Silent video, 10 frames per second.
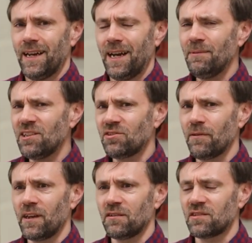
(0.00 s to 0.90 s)
I'm not sure
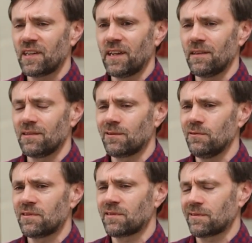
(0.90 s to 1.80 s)
they understand that
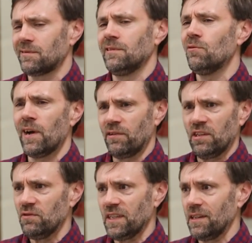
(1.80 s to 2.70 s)
students know how to
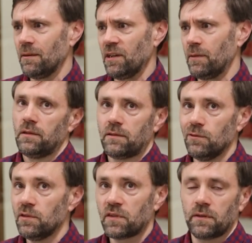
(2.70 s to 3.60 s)
use it. I mean,
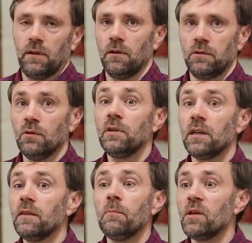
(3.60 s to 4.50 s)
students are doing
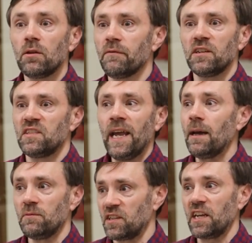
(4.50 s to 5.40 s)
it in the middle of
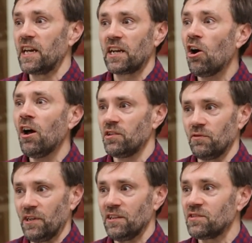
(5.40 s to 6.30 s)
exams and getting caught
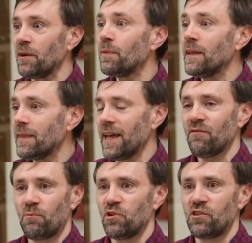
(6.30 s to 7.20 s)
doing it, so I think they have
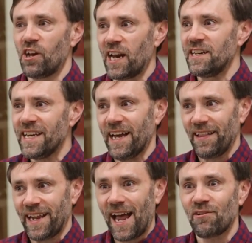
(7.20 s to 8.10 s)
a pretty good idea,
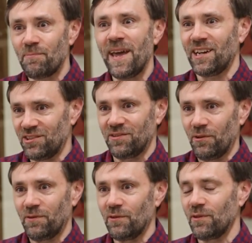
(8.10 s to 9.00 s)
like how to manage
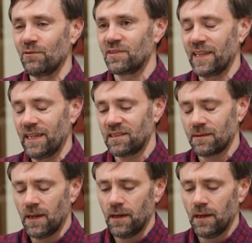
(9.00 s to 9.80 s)
those things.